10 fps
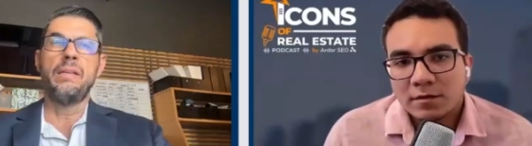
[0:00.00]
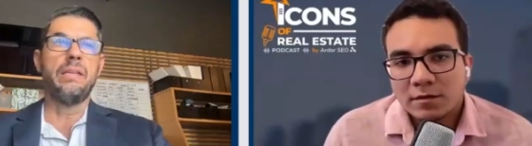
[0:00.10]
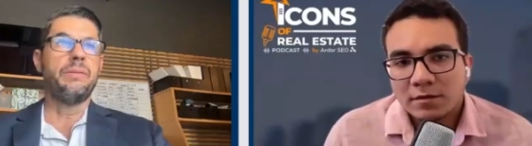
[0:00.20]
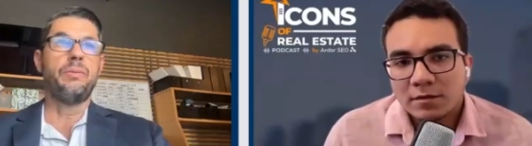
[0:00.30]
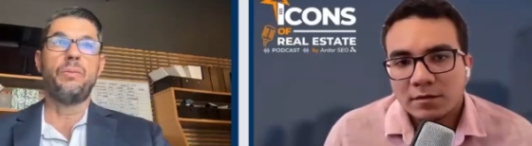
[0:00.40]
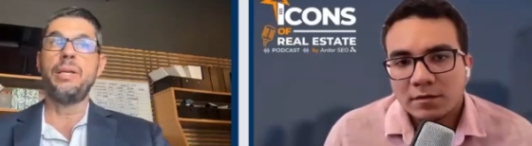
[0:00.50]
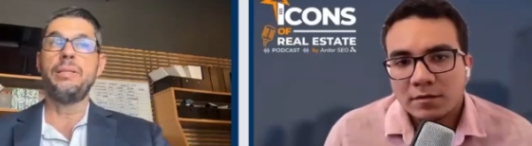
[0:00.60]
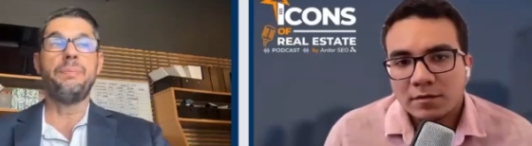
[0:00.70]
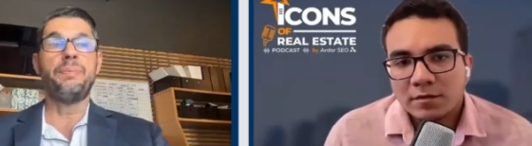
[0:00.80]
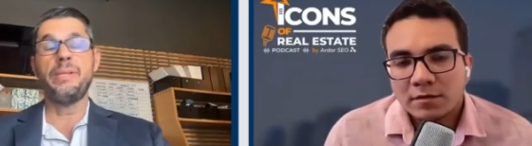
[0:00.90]
Speaker 1: I mean,
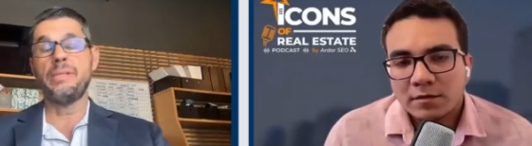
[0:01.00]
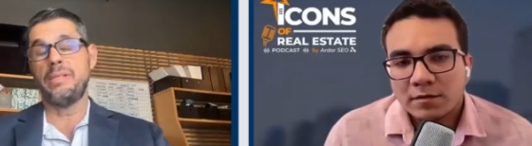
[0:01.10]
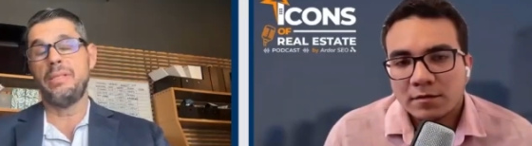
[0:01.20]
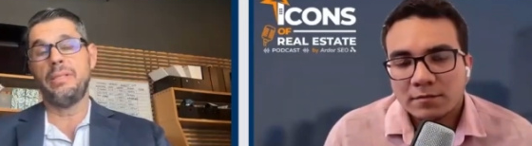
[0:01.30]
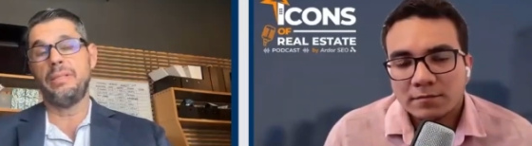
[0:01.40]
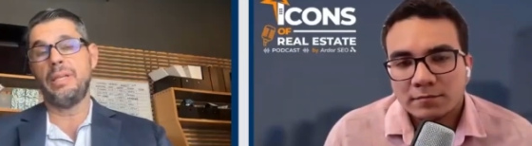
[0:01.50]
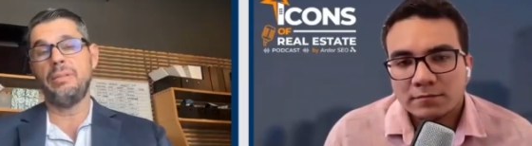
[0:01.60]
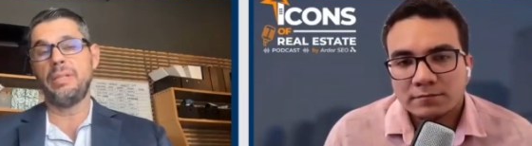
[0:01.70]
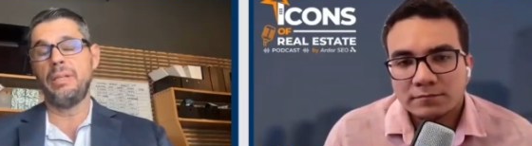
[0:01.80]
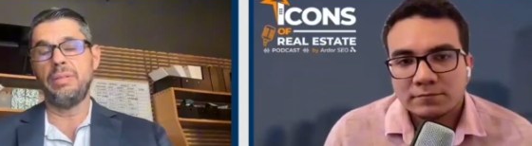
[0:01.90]
right, depends. In the
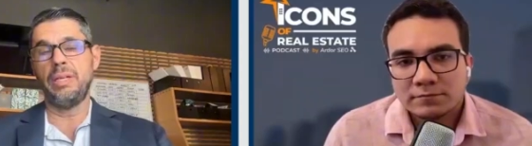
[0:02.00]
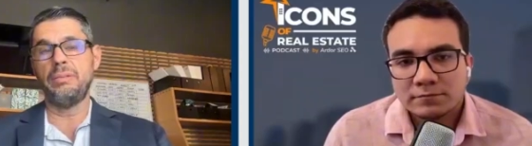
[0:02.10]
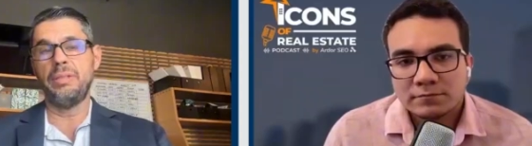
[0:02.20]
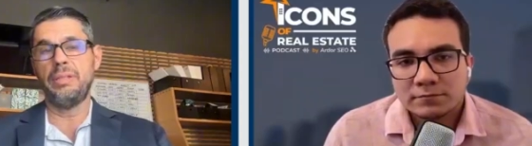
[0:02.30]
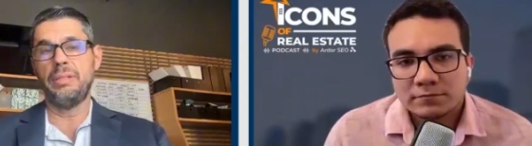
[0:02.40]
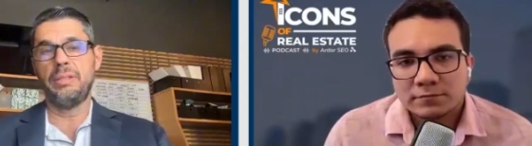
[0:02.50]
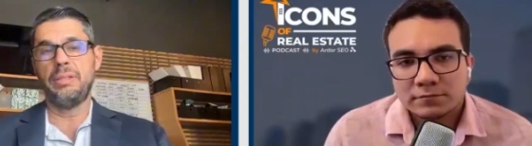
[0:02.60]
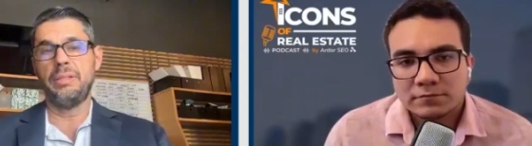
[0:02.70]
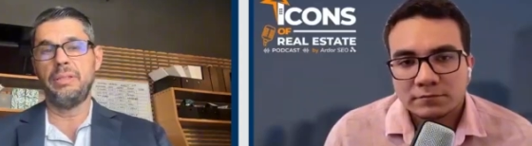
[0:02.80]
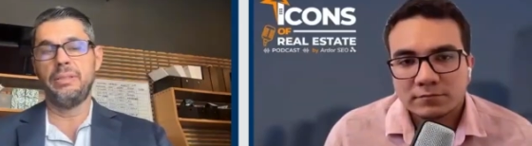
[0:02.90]
downtown now,
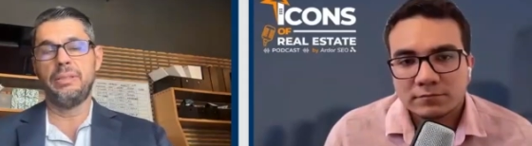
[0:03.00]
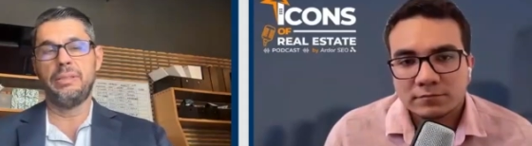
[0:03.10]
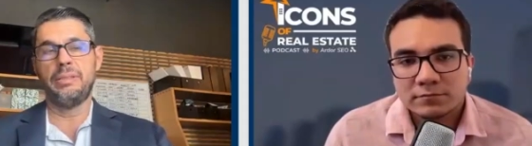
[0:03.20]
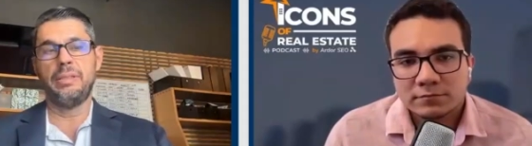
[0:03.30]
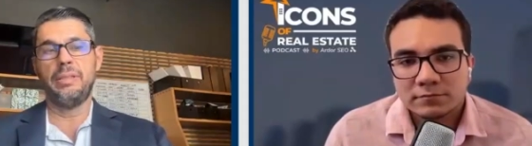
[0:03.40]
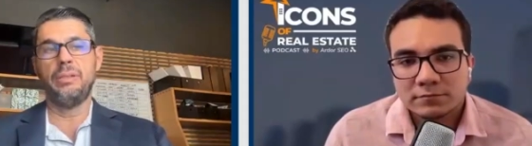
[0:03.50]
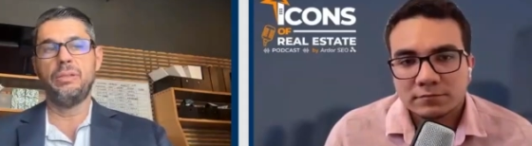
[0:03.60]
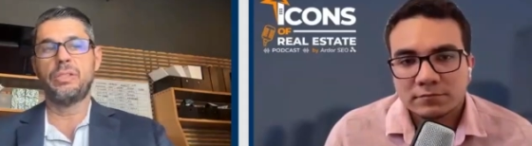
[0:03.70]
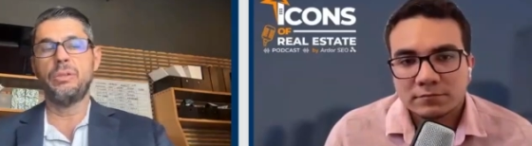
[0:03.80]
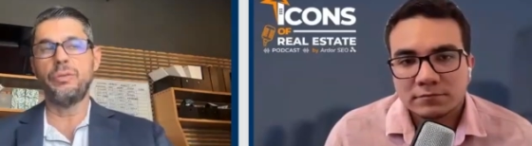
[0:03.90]
it
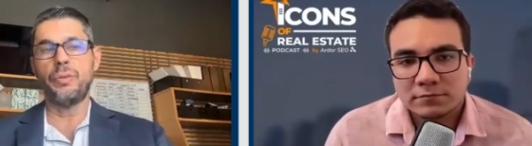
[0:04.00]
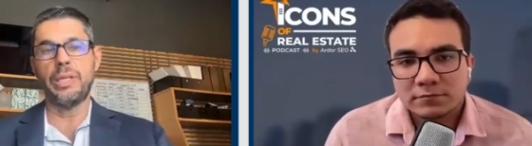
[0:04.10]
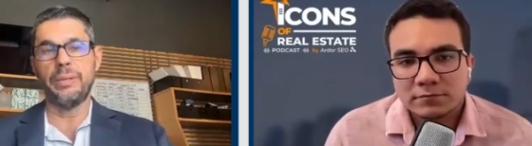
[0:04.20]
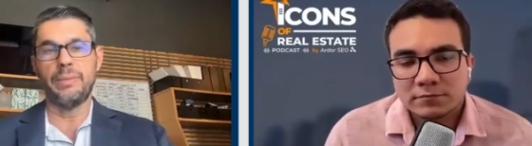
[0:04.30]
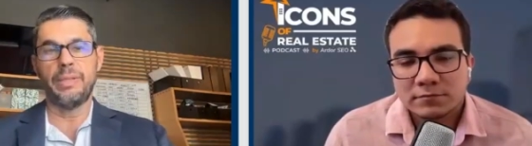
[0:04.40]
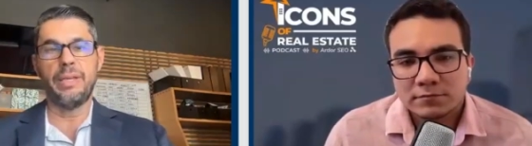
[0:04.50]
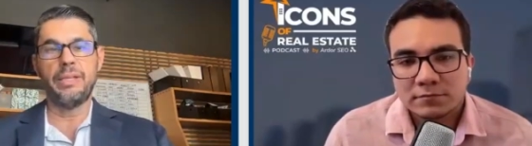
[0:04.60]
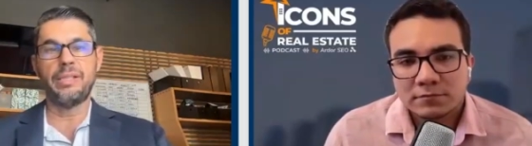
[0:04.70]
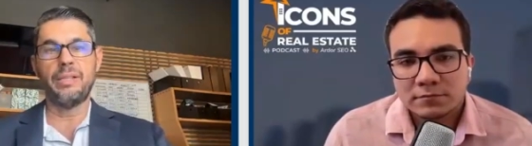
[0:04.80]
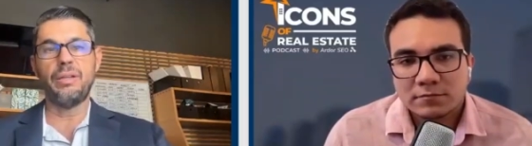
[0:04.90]
looks good for them.
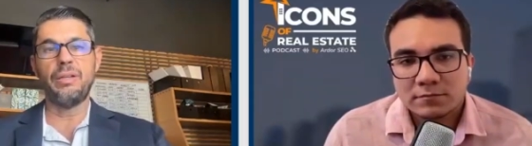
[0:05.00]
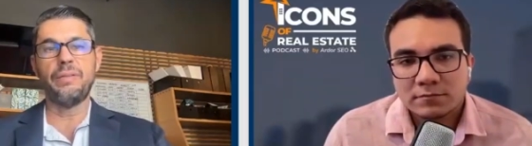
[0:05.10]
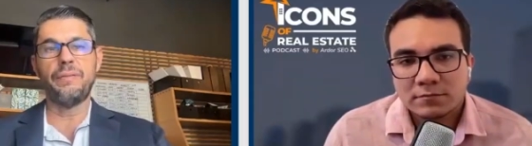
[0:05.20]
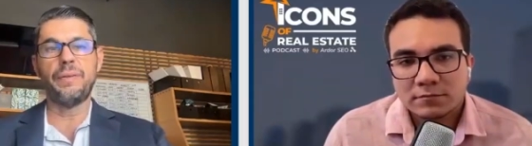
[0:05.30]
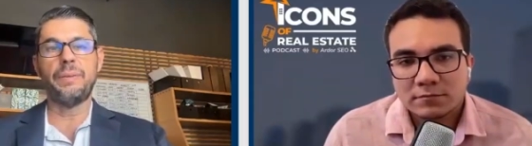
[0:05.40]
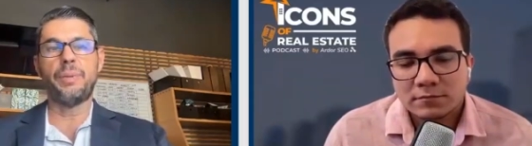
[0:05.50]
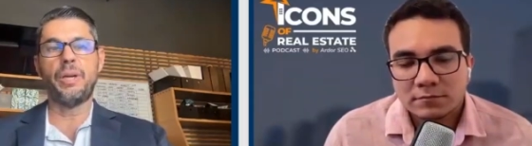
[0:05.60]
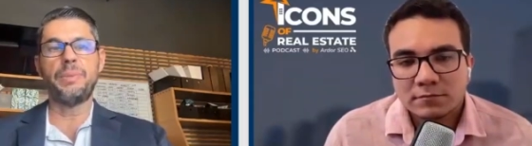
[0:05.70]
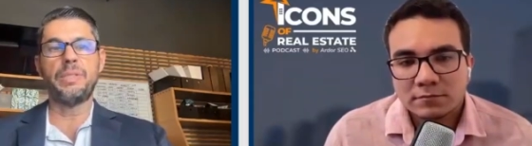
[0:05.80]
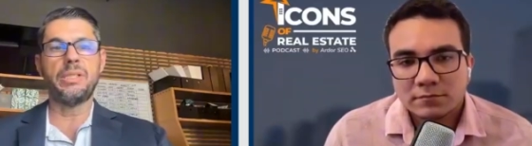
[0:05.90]
There's a lot of
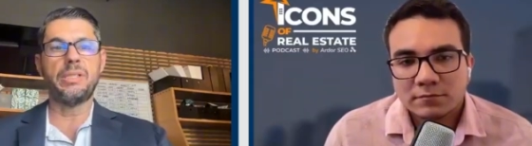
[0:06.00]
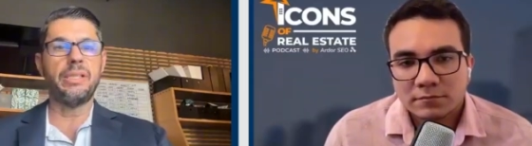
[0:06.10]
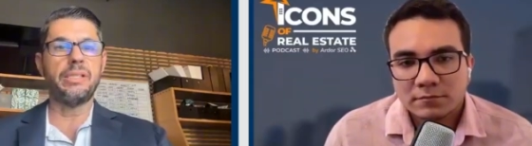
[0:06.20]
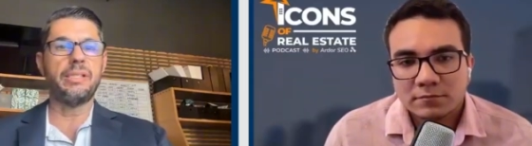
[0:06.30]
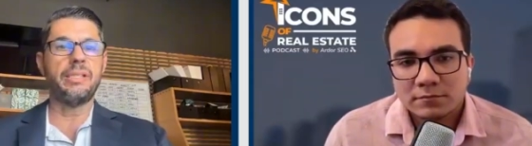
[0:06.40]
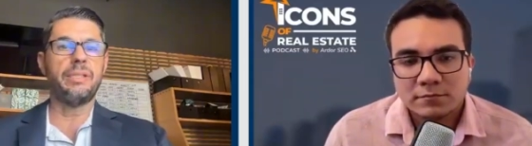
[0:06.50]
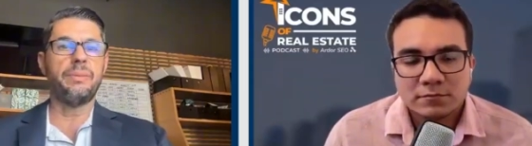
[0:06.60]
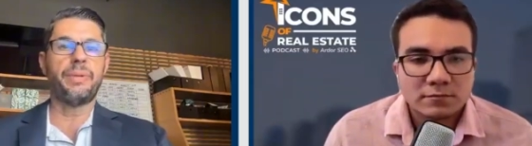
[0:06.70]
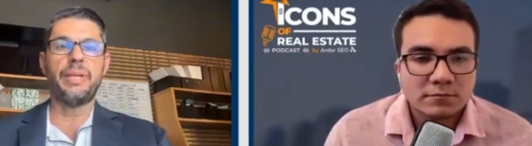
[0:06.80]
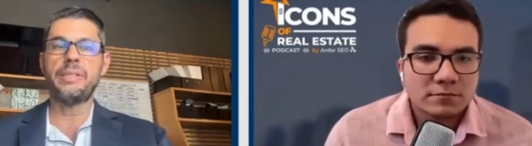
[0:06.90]
properties listed.
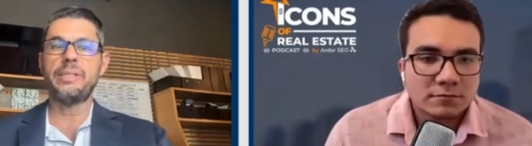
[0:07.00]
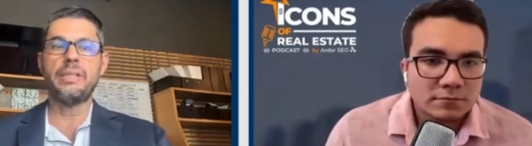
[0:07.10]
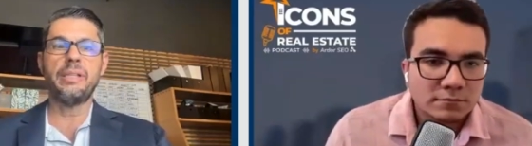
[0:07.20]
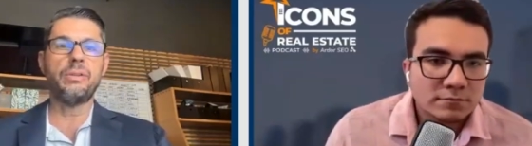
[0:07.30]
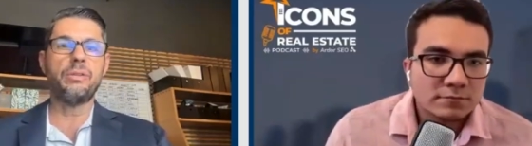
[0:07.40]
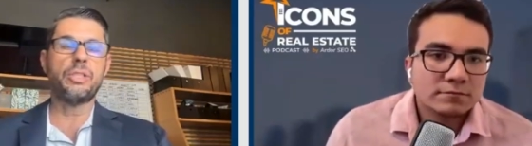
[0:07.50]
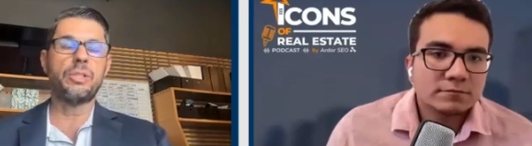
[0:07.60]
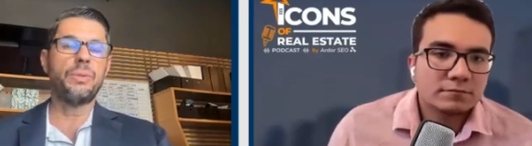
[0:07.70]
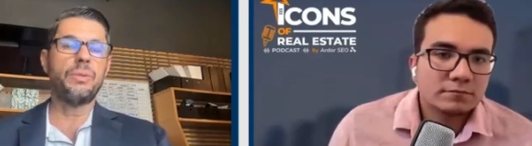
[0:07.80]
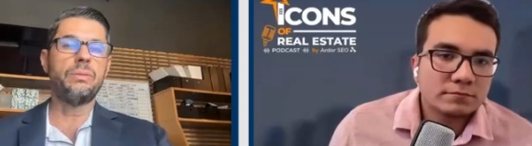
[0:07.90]
The prices are
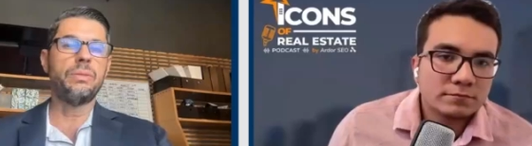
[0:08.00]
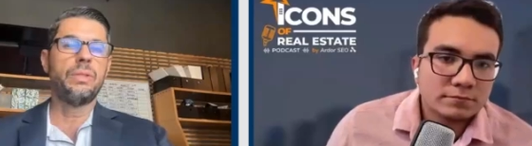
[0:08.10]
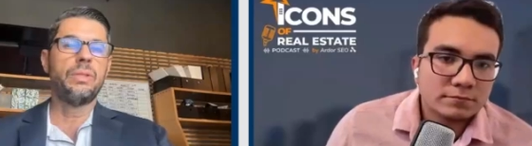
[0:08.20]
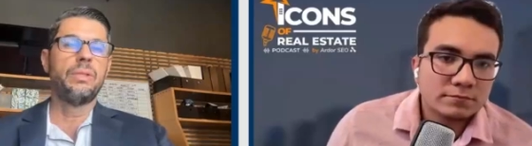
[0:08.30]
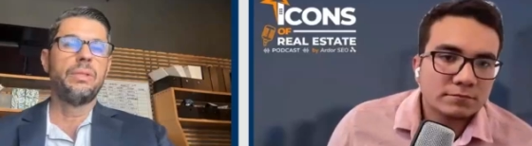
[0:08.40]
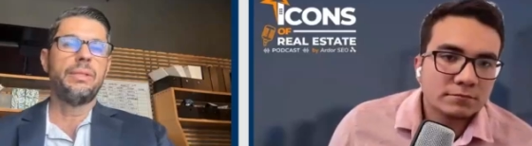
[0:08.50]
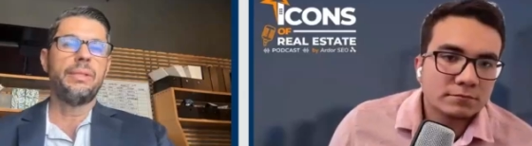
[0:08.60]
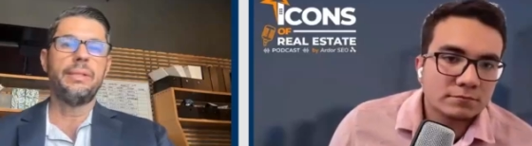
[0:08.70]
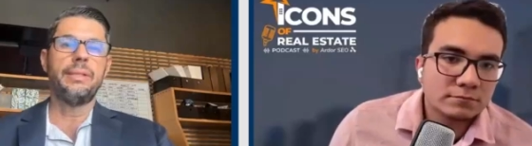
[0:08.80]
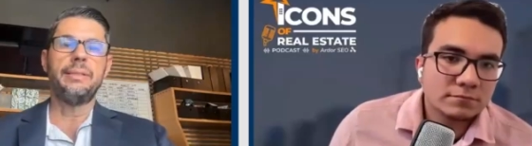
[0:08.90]
negotiable.
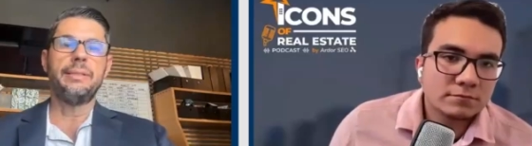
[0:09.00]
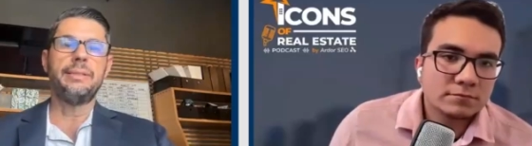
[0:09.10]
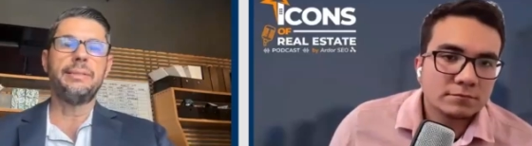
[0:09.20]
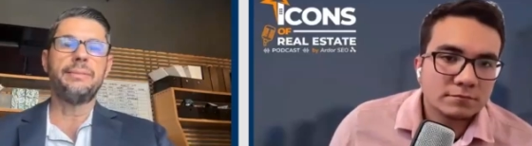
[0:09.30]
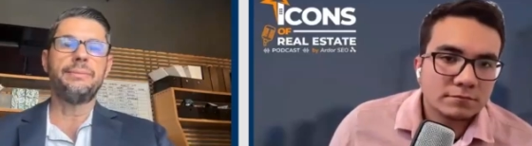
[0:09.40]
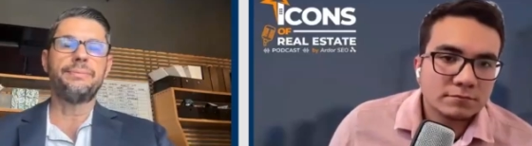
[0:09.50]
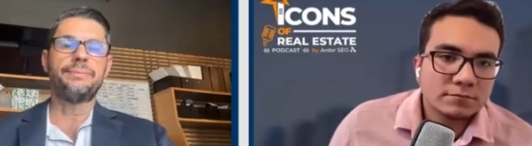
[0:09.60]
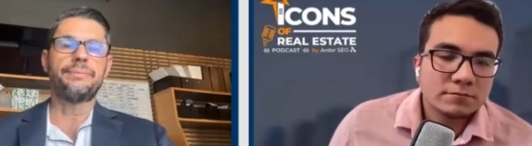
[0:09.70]
It